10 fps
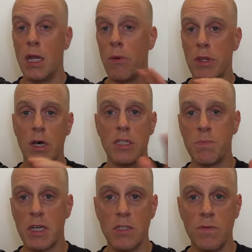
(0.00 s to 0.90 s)
Now, with all the
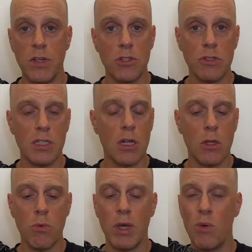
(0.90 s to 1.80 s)
specs features out of
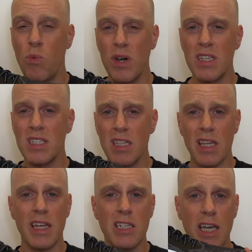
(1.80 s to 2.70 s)
the way, what is it
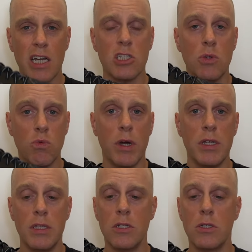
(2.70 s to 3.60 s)
like to actually run
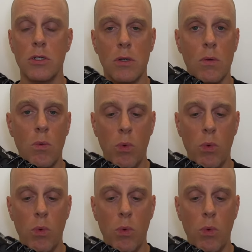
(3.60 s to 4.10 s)
in this shoe?